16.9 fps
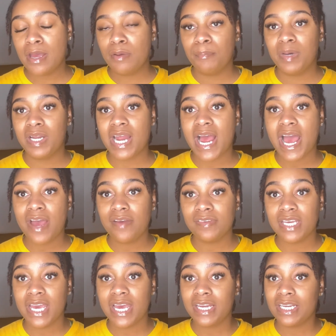but I
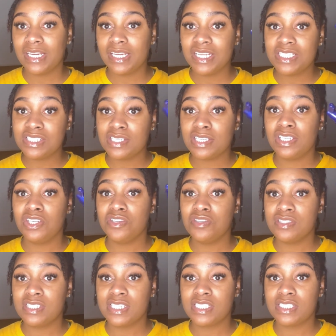haven't had the need to
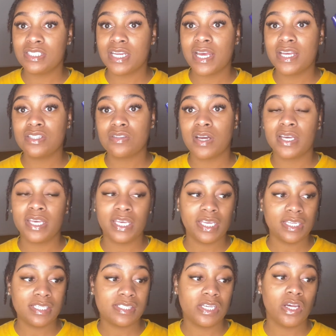use this yet, so I
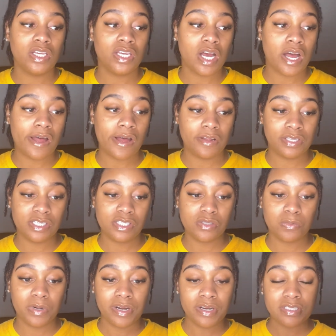can't tell y'all how this
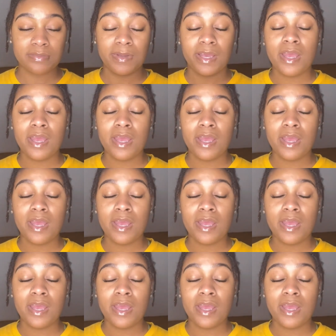works.